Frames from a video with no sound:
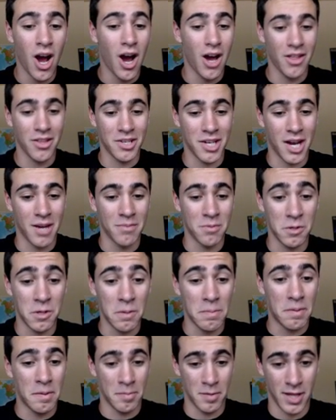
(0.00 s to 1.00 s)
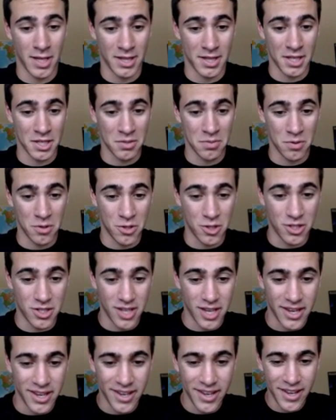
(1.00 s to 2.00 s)
Other times you get people like this where it's
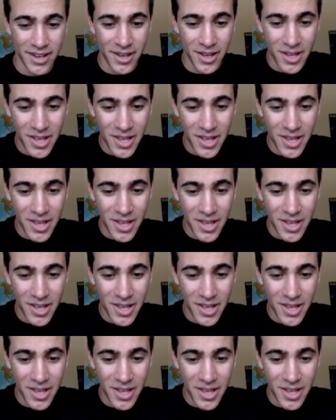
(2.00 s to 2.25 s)
just like,